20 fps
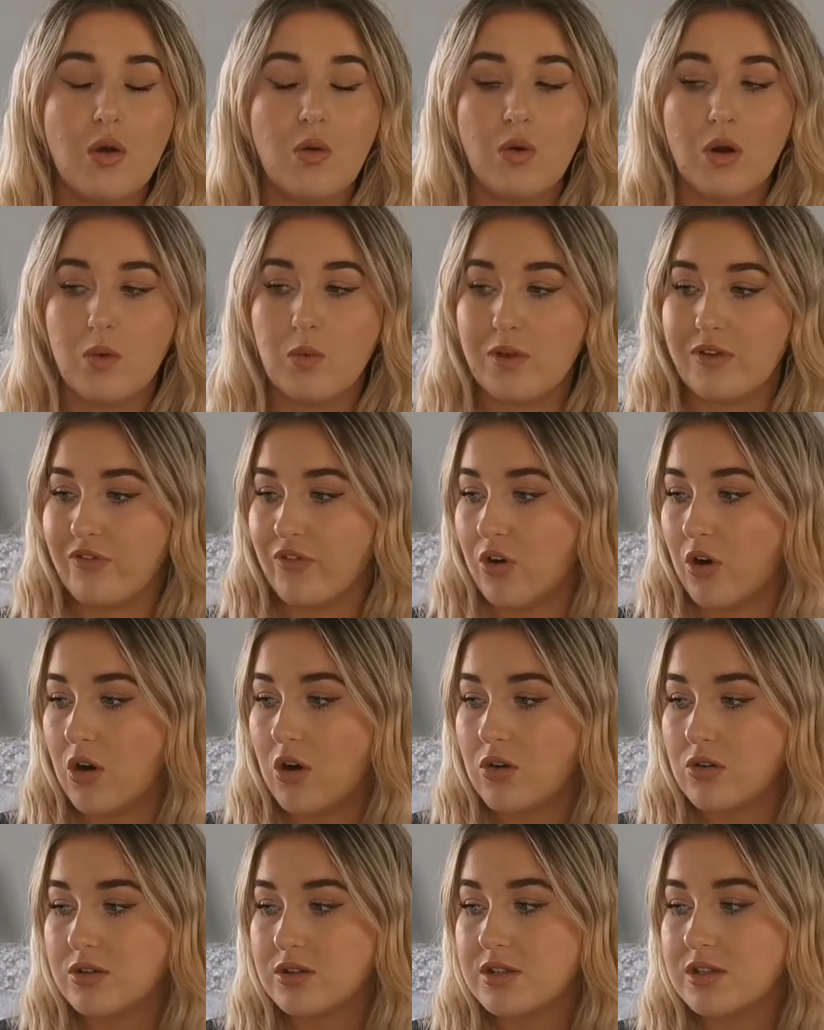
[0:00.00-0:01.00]
what we've
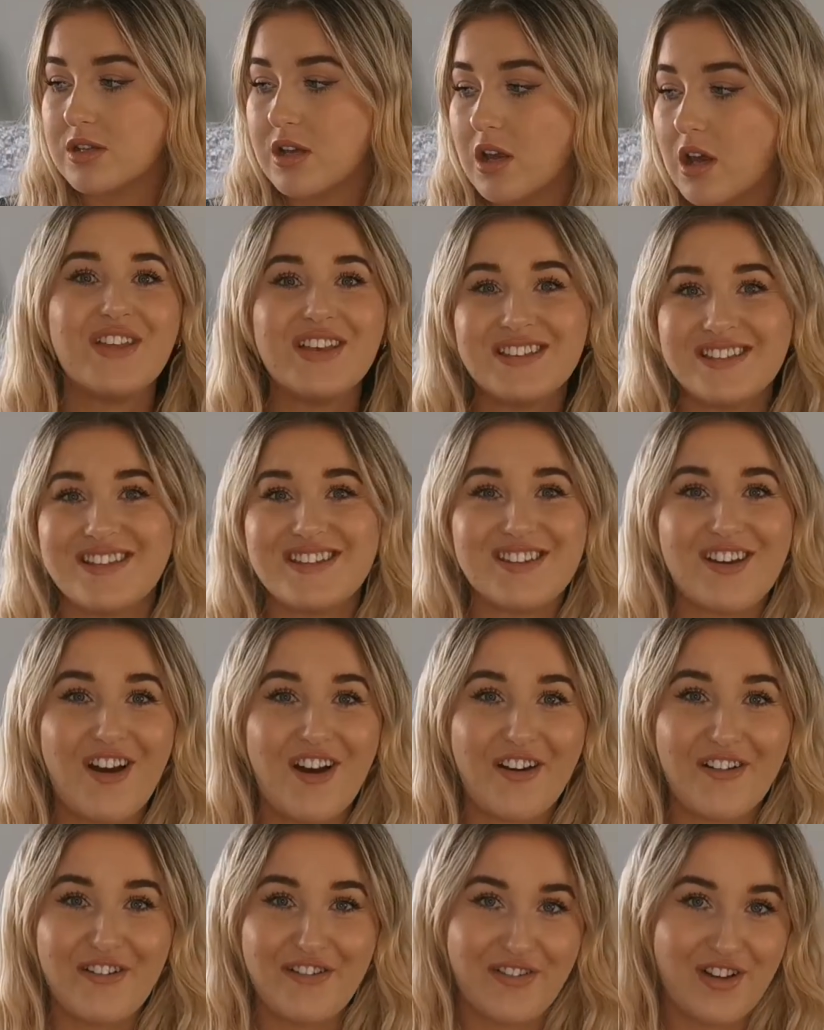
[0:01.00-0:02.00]
got. This is
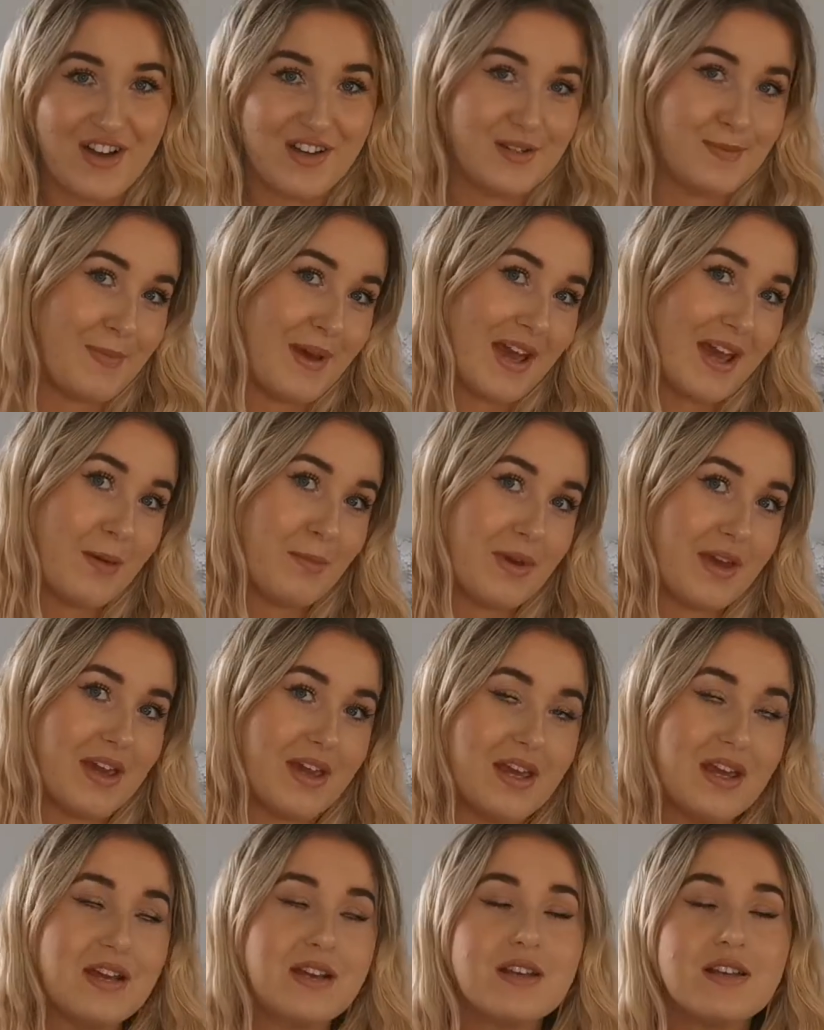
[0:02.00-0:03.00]
our first
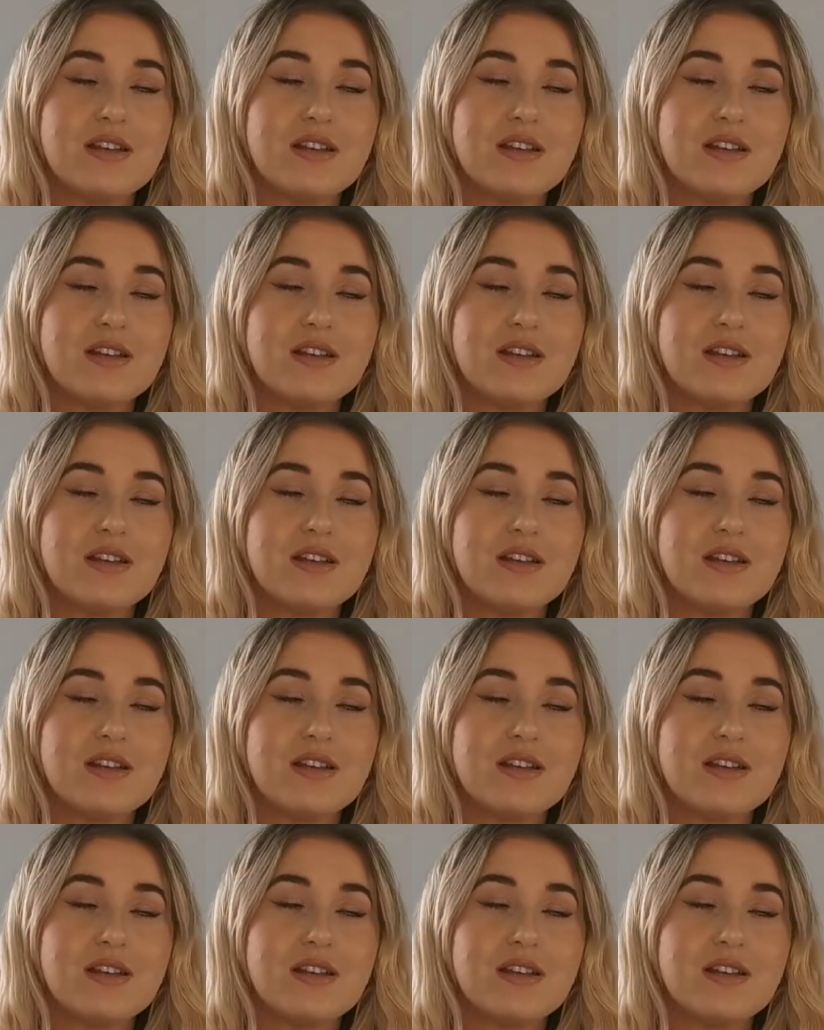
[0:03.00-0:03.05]
baby,